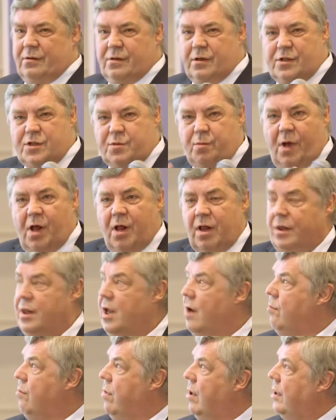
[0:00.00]
small
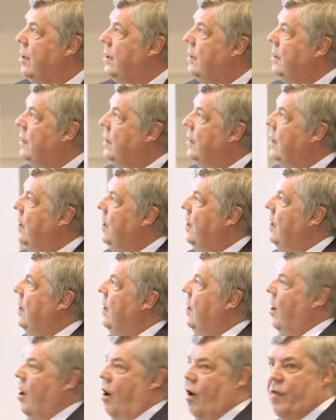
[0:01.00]
number
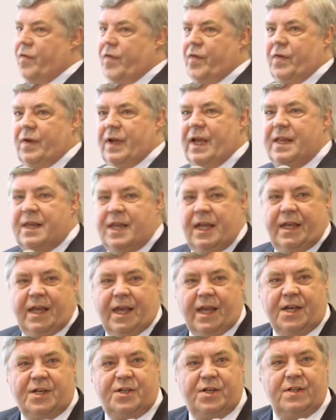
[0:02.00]
of
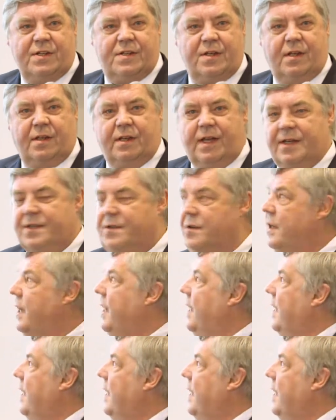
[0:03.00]
indications, ultrasonic